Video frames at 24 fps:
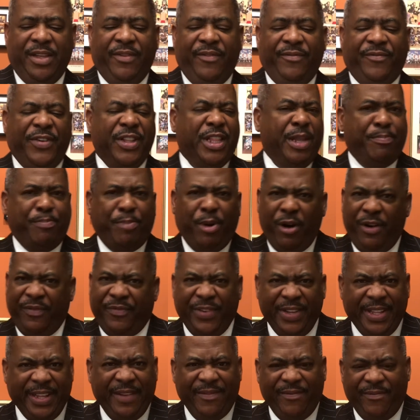for the
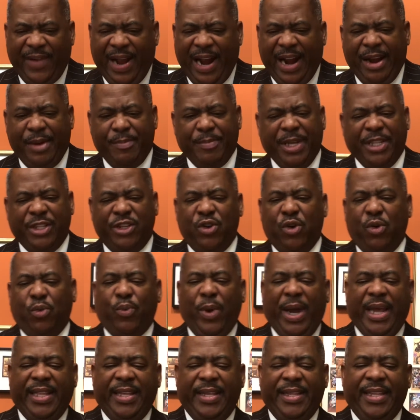perfect environment. You're
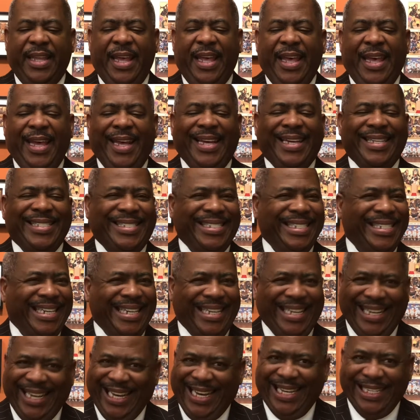waiting until the
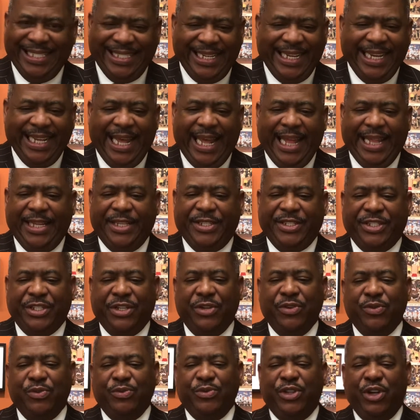kids get out of
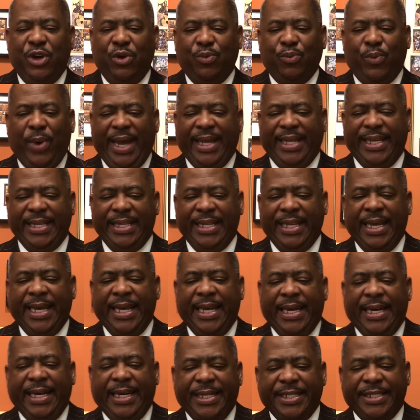school. You're waiting
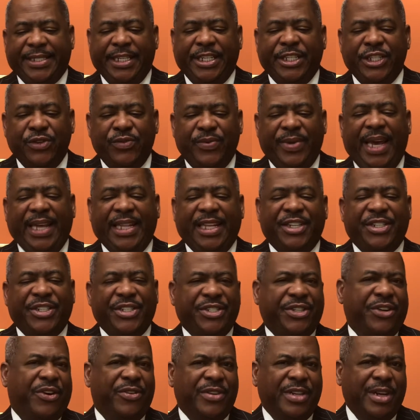until you get a
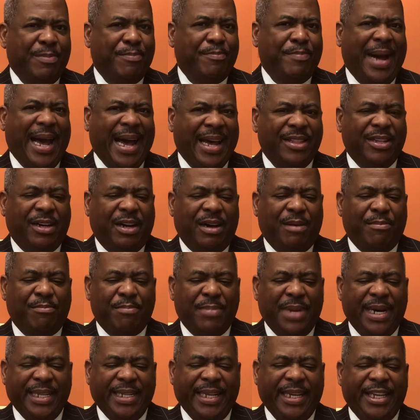certain amount of
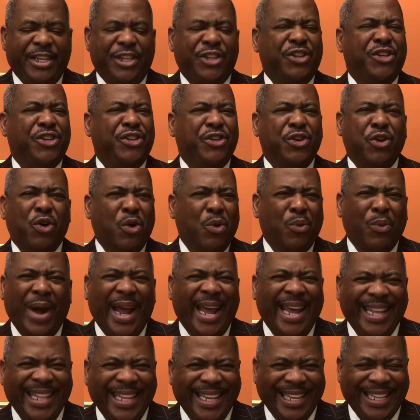money. You're
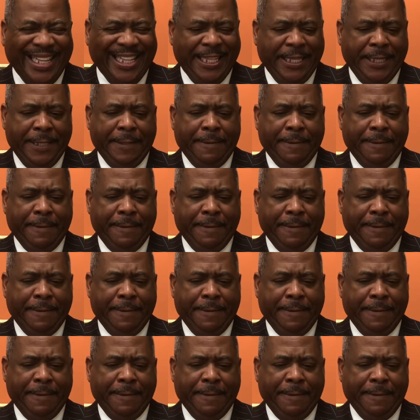waiting.